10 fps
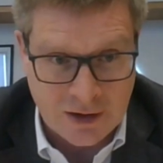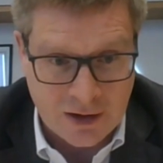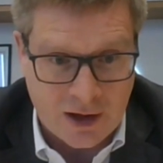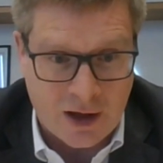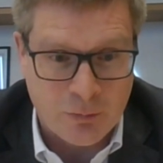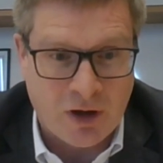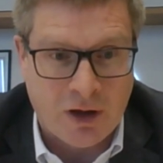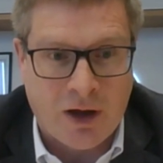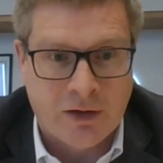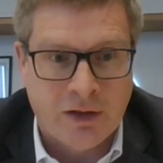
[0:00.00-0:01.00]

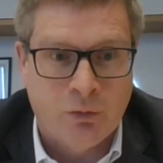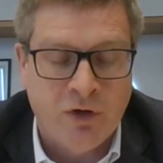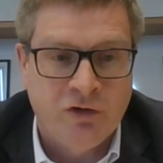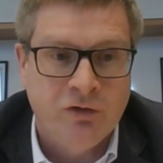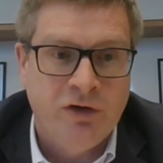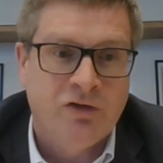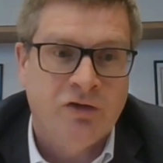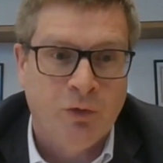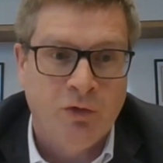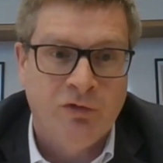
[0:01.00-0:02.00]
I think we do need to
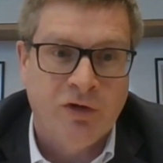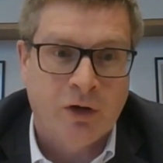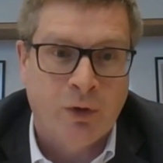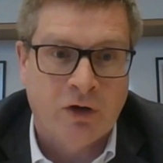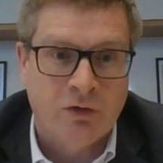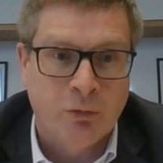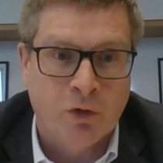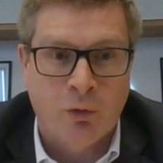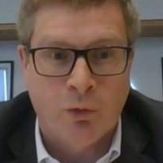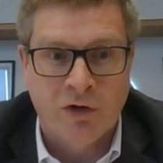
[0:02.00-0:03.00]
move in a quicker and
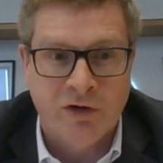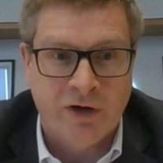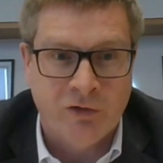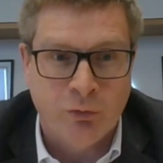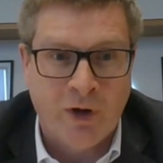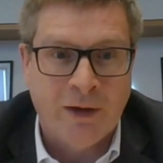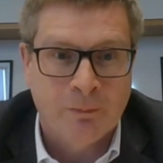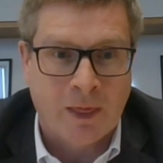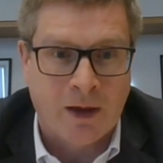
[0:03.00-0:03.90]
more coordinated way.